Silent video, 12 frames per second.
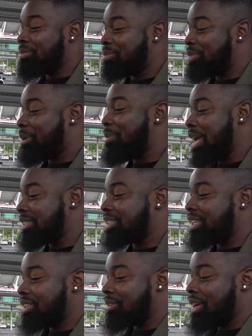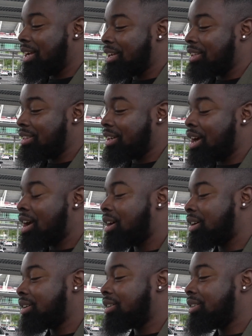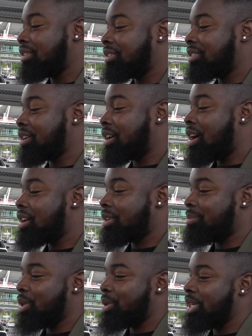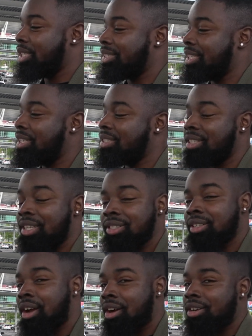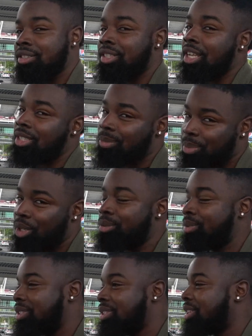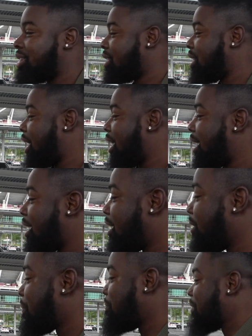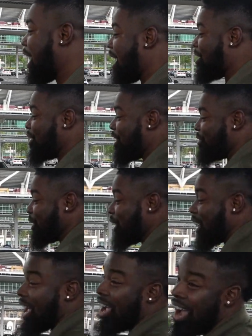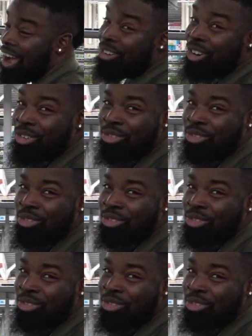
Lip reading: But basically, the car community sees these cars as boats, and I don't know